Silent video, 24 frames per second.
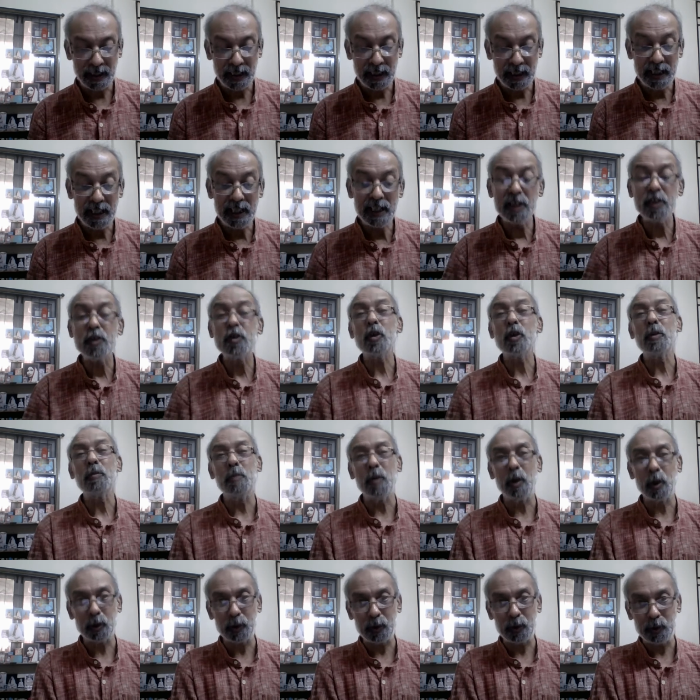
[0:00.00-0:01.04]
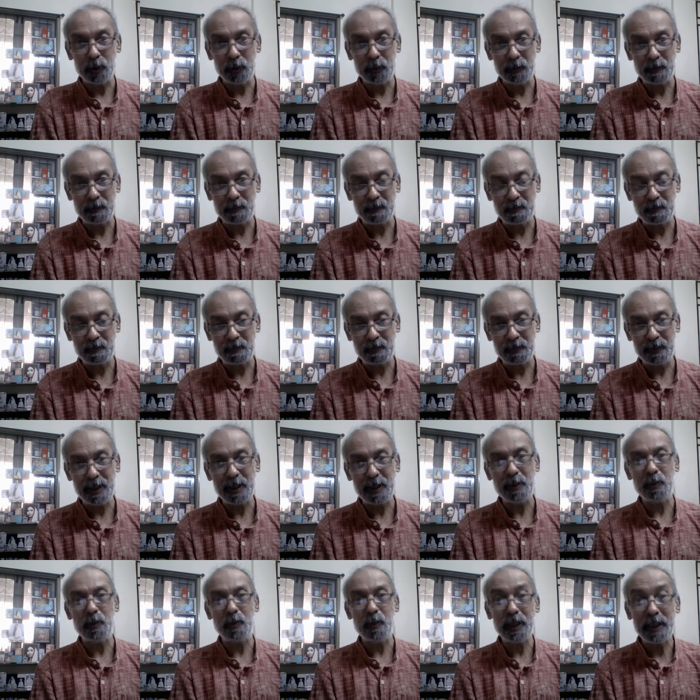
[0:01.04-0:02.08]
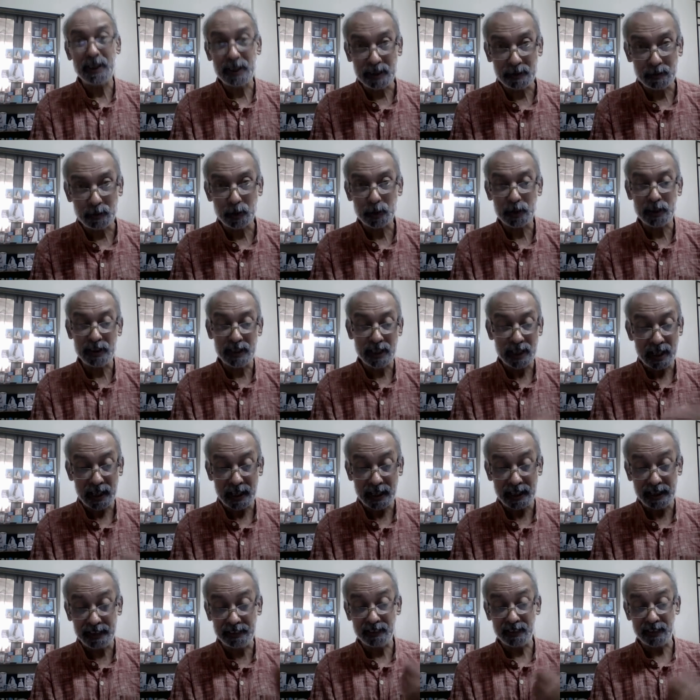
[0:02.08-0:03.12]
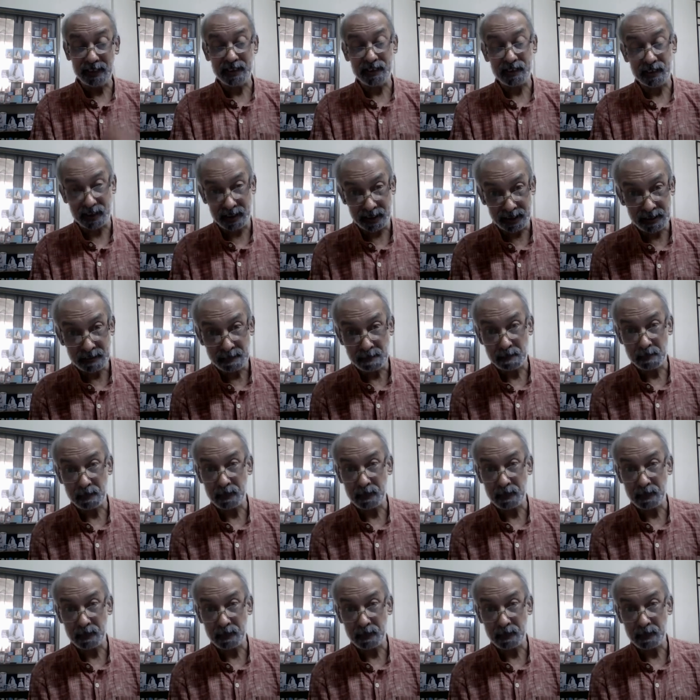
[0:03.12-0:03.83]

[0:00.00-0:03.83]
Ek jon bhakto. Now, one devotee again raised her.